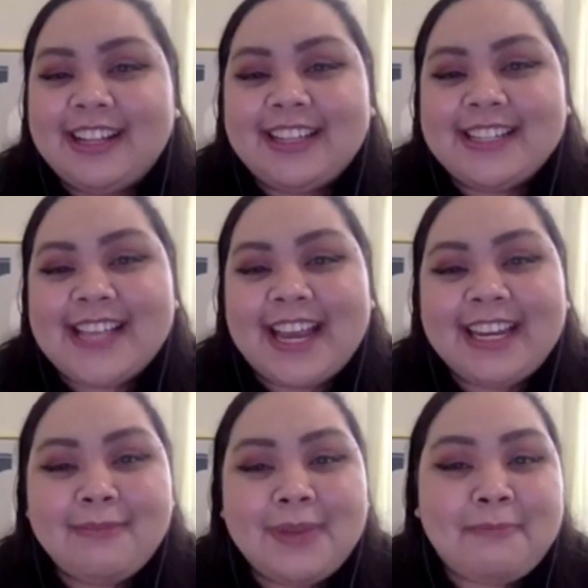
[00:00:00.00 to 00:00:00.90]
Design
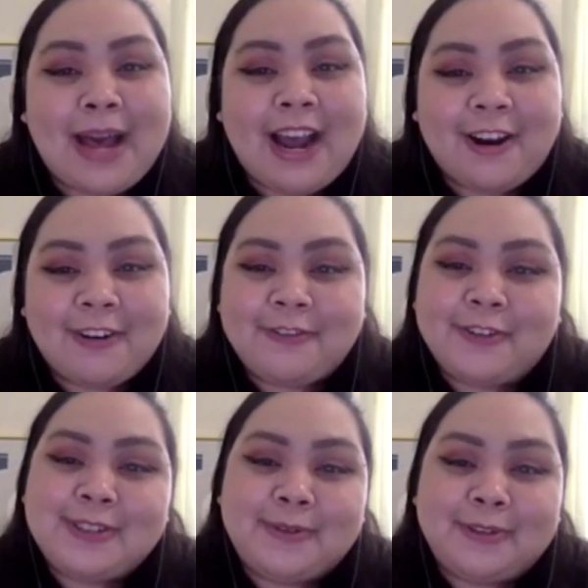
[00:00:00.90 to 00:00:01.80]
can be a powerful
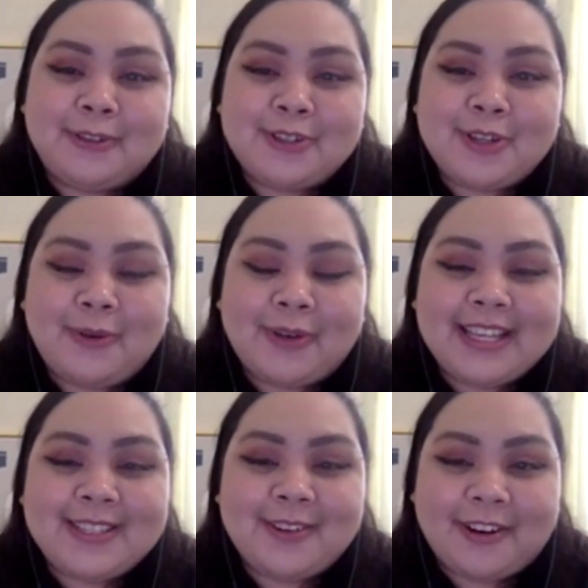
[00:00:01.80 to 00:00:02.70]
tool to
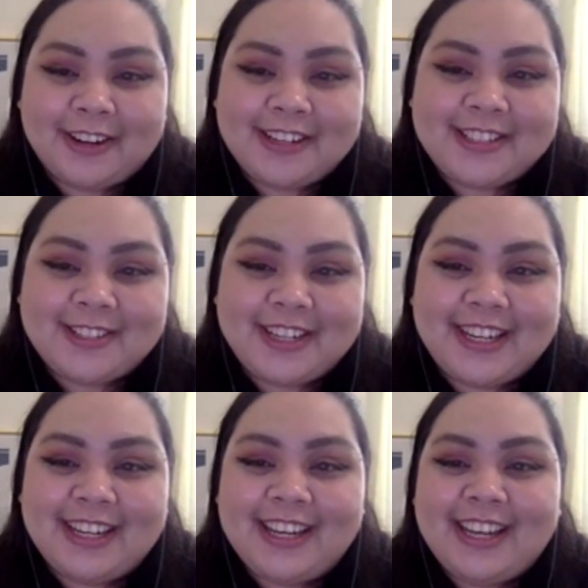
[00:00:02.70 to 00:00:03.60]
showcase your
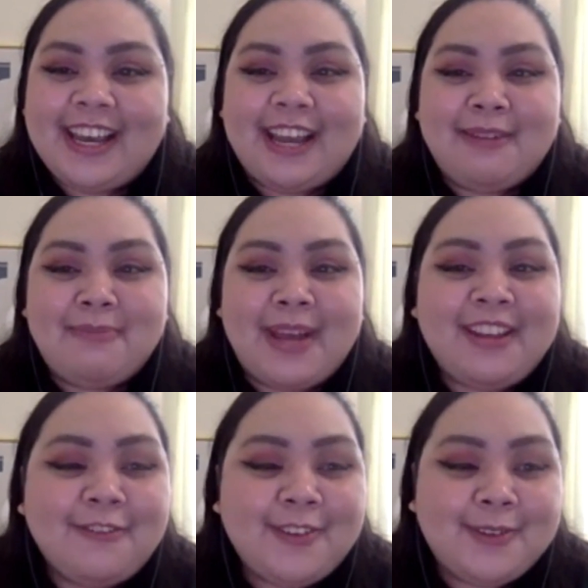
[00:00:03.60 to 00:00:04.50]
artistry, and
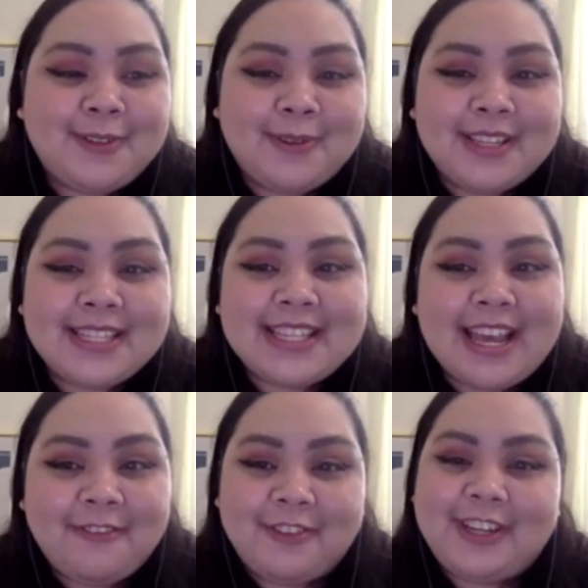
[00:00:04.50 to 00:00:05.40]
many of you do this
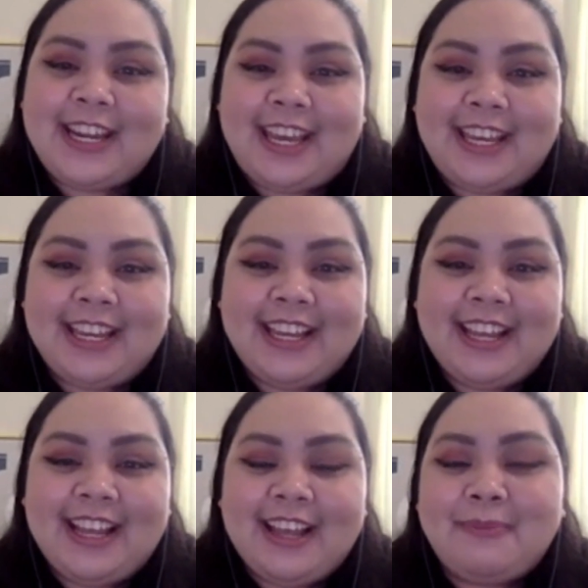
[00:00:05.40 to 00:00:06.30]
every day.
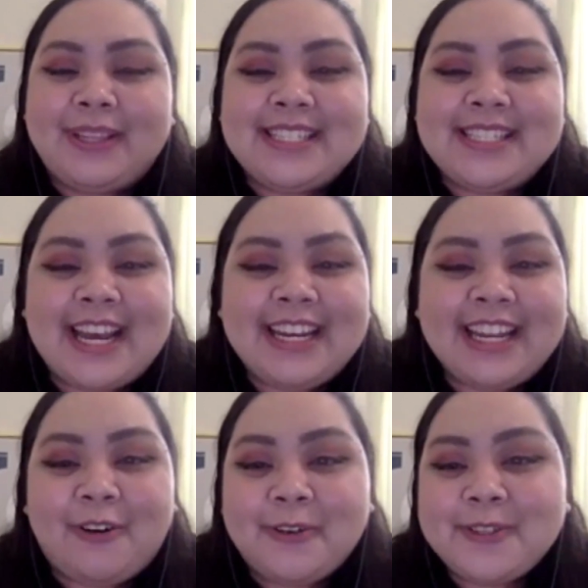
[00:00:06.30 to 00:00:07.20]
But design can
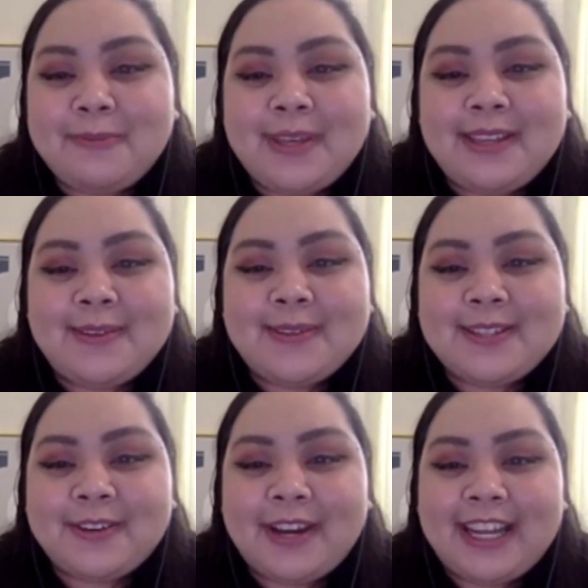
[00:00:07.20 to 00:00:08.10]
also be used
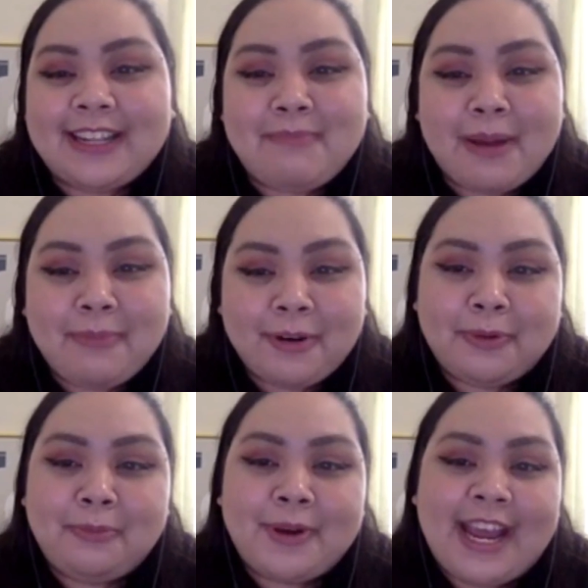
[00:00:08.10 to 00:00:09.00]
to create a
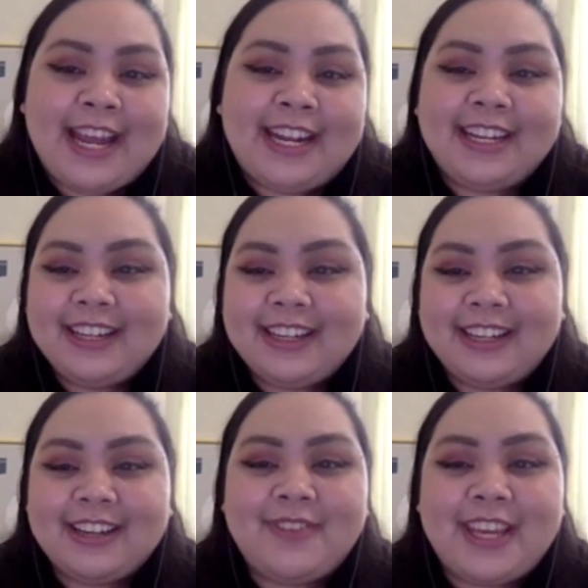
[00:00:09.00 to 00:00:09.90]
memorable brand,
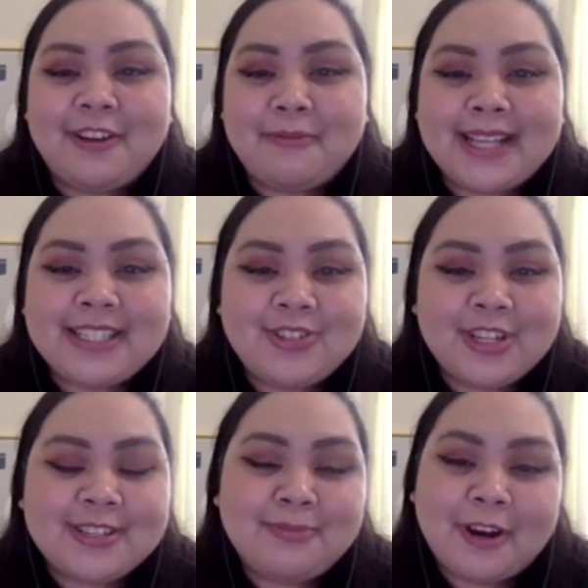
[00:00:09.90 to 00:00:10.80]
convey your
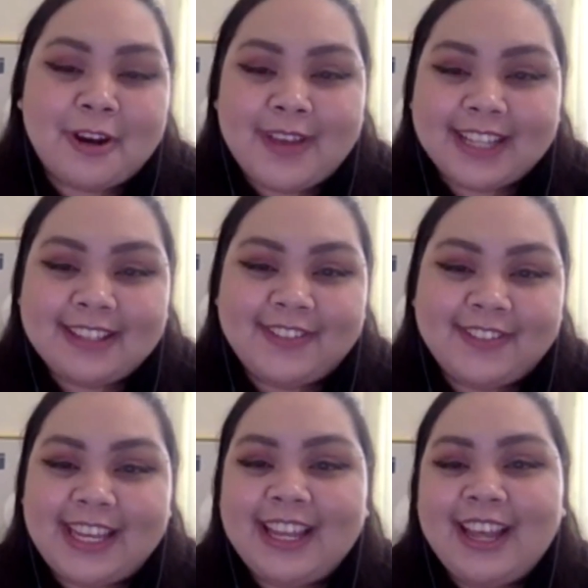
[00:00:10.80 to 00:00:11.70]
messages more
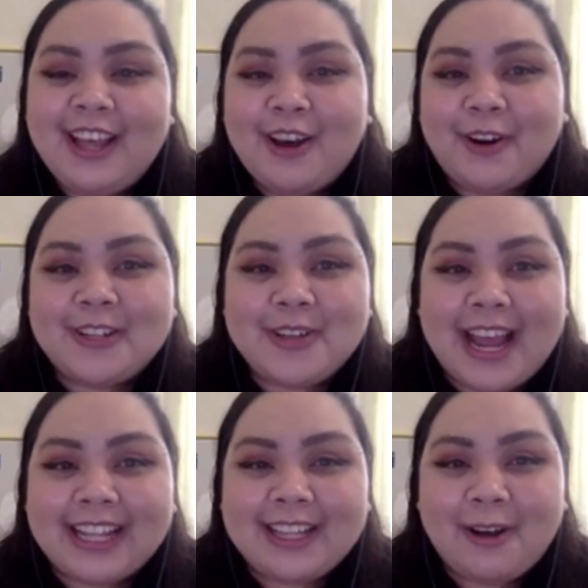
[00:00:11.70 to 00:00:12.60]
effectively, or
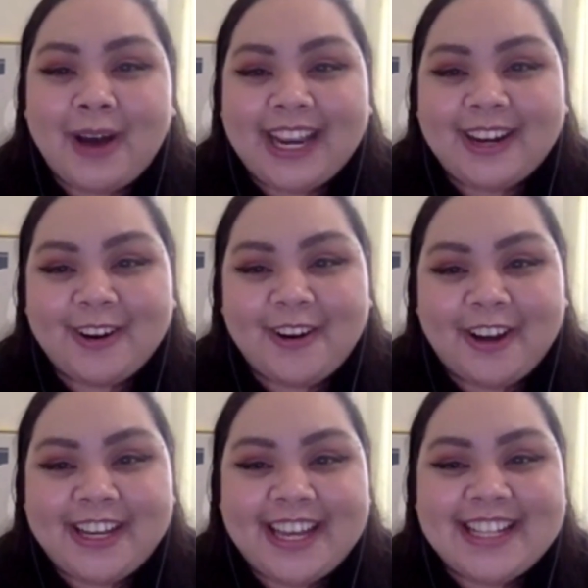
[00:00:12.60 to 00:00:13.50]
attract a wider
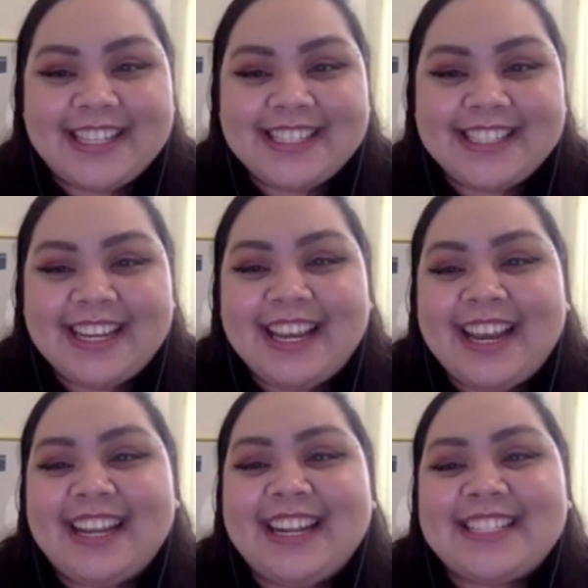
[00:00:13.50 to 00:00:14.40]
audience.
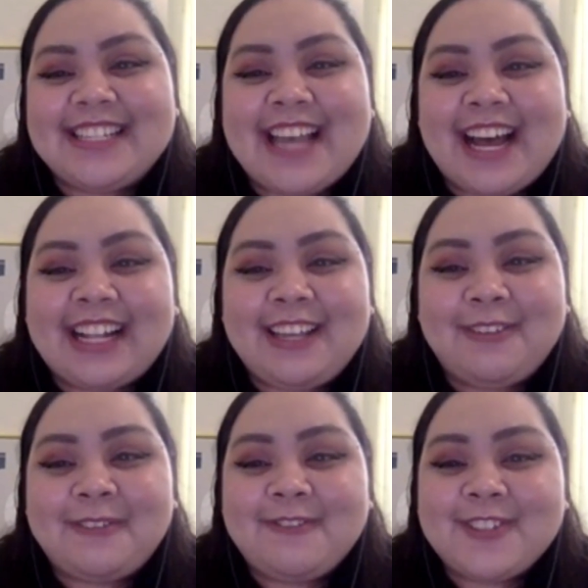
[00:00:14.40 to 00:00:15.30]
And that's exactly
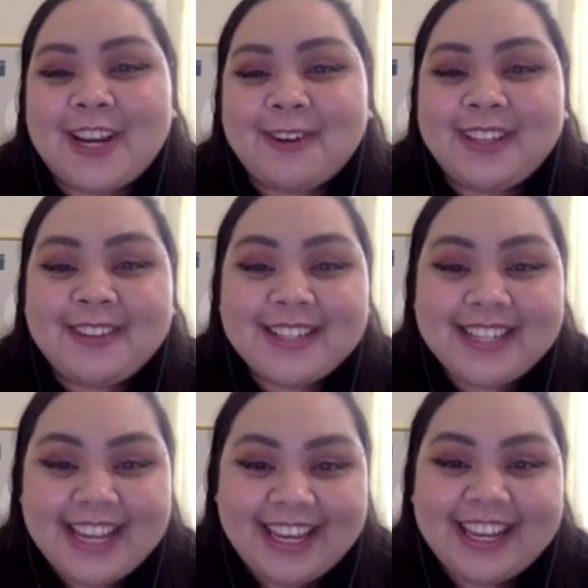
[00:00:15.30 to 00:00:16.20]
what we've shared with you
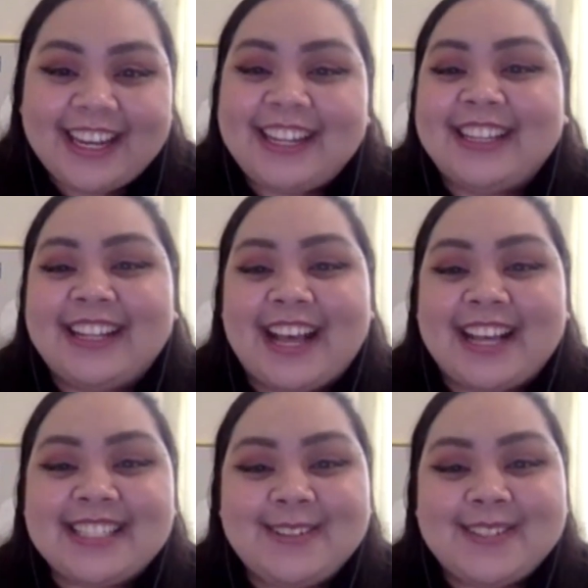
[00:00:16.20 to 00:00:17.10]
today and in the
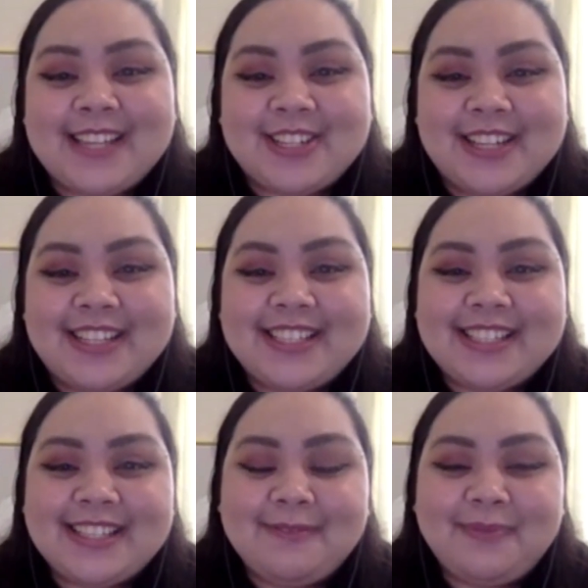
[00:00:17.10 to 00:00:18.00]
last two sessions.
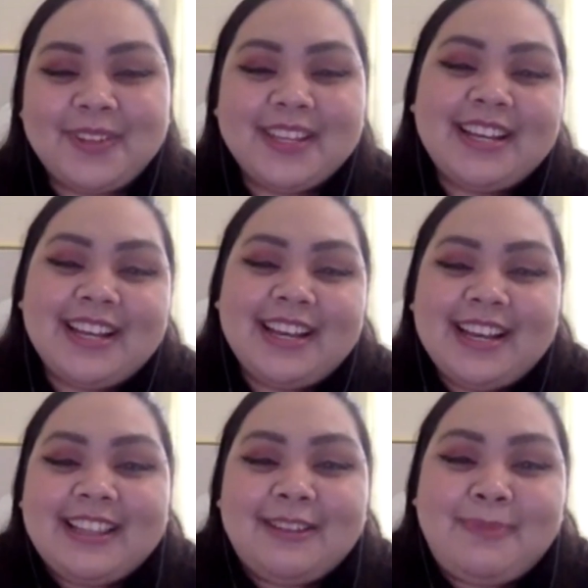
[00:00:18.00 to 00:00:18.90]

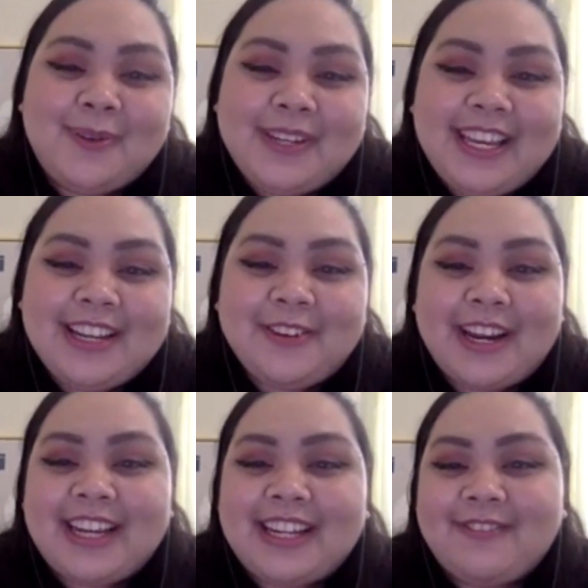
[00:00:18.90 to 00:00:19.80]
The beauty and
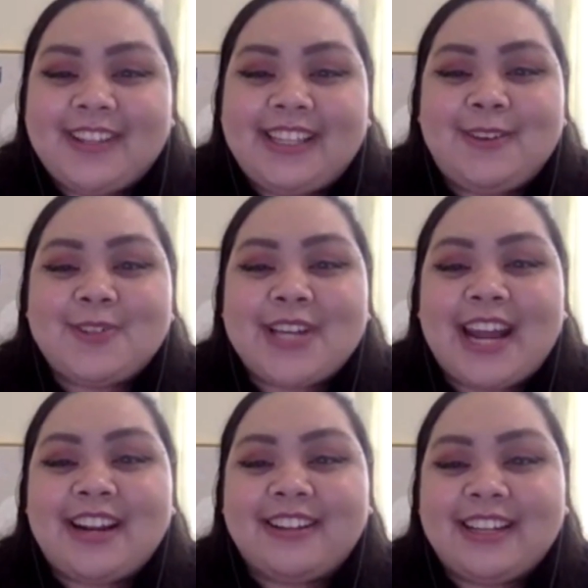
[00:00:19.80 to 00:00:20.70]
creativity you
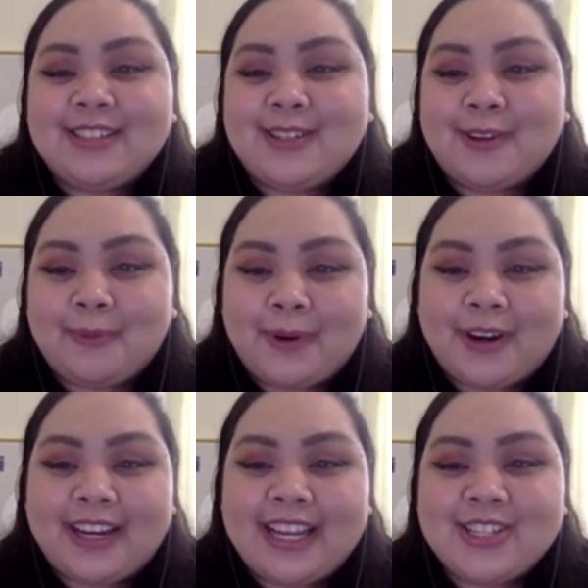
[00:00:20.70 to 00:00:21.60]
channel into your
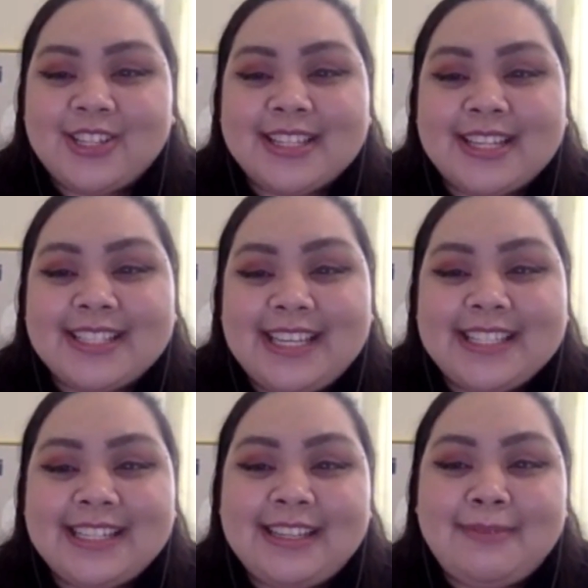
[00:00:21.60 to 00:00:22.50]
work can just as
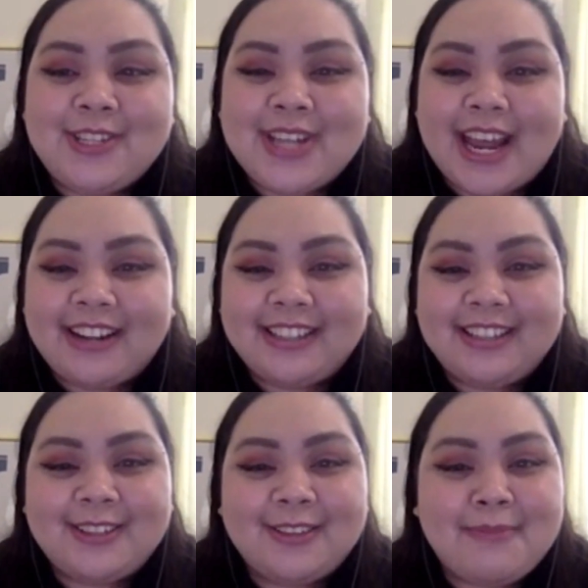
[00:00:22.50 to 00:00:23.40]
easily be channeled
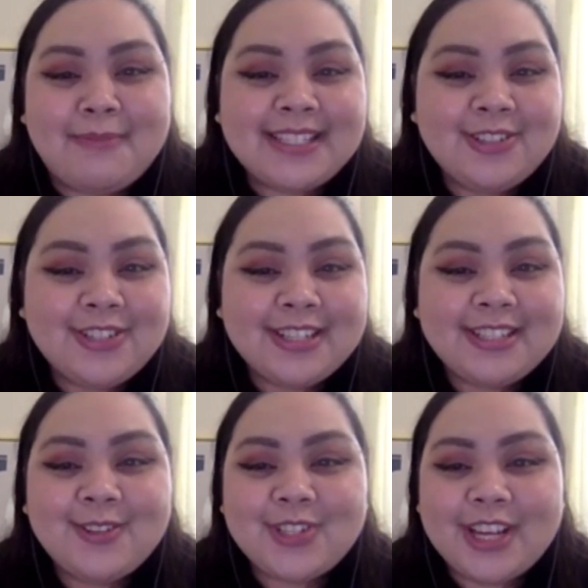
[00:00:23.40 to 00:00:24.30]
into the
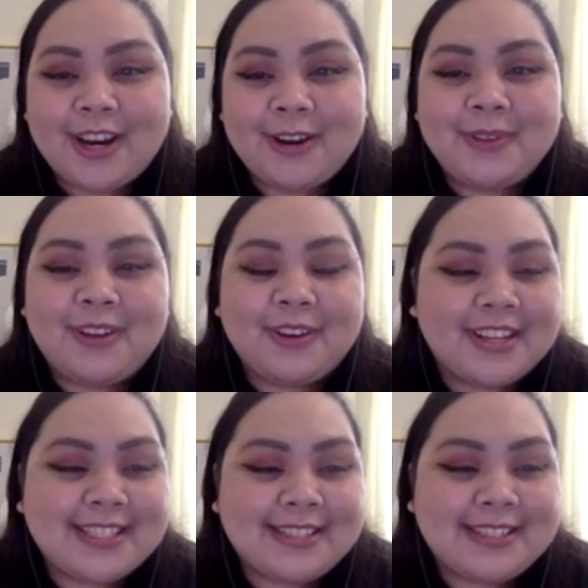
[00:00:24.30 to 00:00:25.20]
messages you share with your
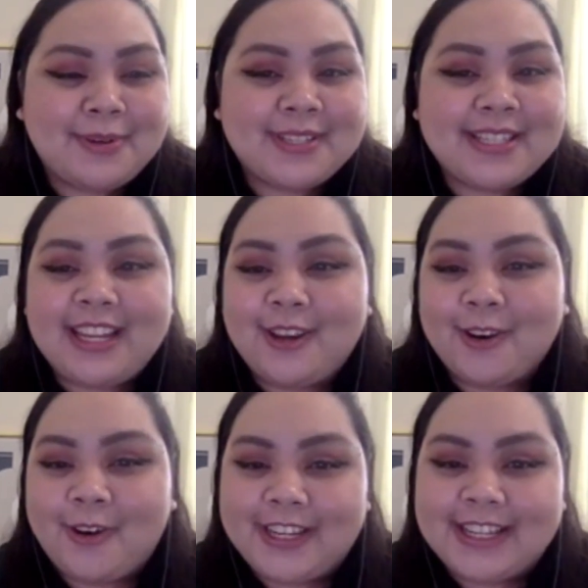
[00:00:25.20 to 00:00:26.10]
customers and
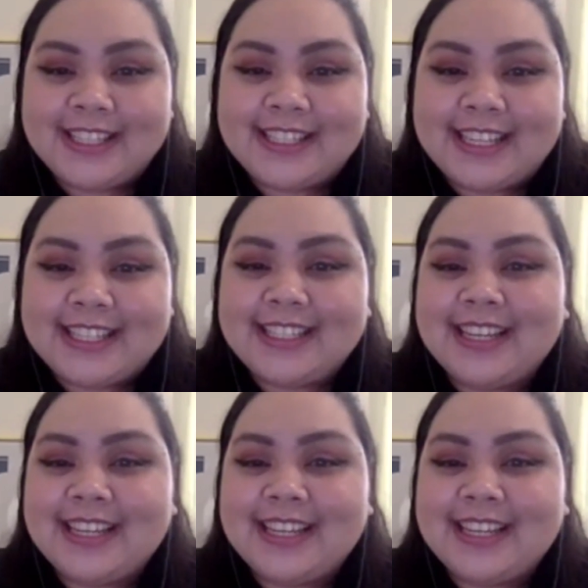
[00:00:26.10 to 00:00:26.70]
your audiences.